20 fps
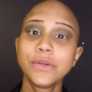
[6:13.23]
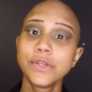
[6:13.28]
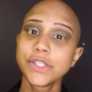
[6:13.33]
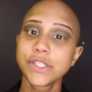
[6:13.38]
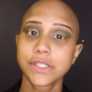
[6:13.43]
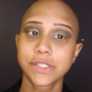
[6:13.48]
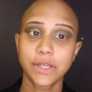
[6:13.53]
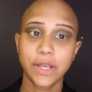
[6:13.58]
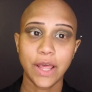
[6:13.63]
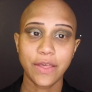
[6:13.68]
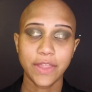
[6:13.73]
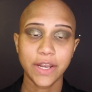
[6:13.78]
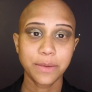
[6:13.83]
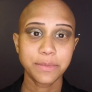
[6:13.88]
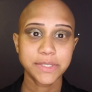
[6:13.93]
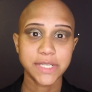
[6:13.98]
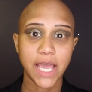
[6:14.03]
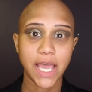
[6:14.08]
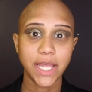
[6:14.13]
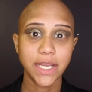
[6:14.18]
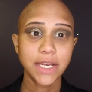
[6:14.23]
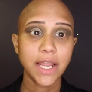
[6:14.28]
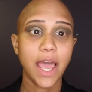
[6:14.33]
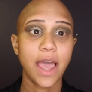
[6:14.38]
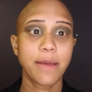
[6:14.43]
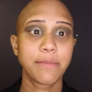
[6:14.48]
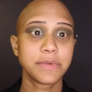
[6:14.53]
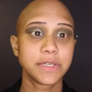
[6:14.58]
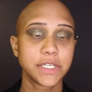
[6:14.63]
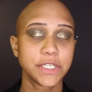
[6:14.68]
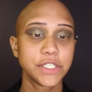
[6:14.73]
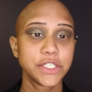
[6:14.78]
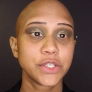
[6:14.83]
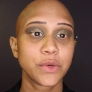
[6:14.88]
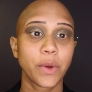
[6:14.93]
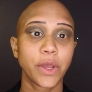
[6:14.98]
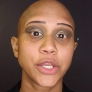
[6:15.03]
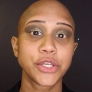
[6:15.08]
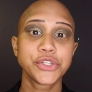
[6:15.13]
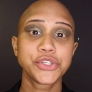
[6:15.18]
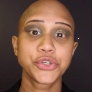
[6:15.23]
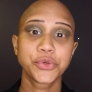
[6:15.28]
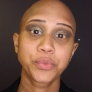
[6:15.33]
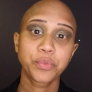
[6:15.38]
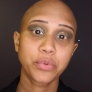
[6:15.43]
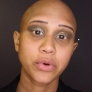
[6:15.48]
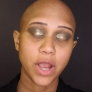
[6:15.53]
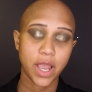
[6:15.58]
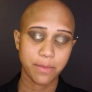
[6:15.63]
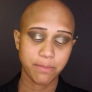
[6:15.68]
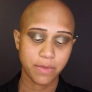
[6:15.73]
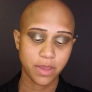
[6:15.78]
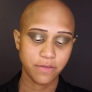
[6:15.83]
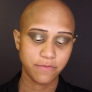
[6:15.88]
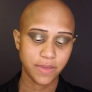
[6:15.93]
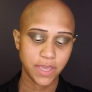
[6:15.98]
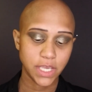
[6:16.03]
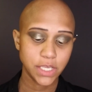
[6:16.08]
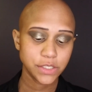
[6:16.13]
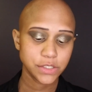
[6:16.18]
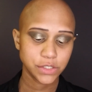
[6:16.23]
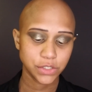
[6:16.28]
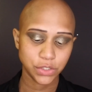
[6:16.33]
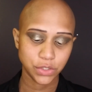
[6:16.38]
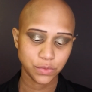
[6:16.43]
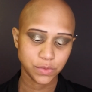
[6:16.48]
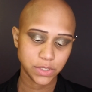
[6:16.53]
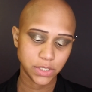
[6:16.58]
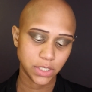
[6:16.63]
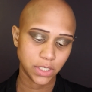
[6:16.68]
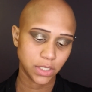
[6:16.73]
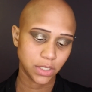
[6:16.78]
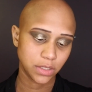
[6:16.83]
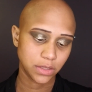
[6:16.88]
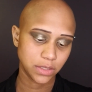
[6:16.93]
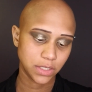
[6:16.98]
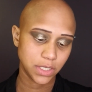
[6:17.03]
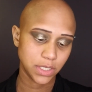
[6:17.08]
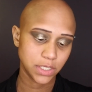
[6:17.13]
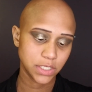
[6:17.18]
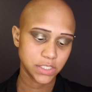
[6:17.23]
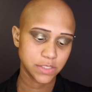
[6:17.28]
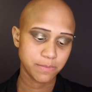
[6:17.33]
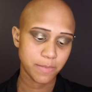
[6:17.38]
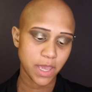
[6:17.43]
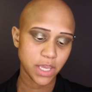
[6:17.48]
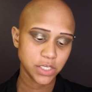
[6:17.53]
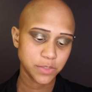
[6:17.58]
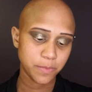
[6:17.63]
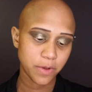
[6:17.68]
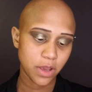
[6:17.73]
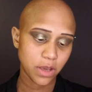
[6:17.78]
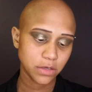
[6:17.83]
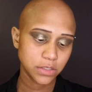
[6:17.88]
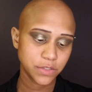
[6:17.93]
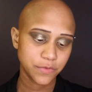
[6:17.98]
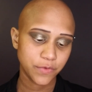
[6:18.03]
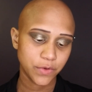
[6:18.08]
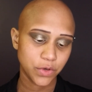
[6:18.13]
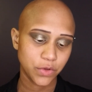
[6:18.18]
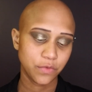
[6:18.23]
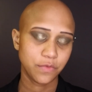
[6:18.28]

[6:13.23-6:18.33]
So now that I'm done, I'm just going to prime my face using the Smashbox Photo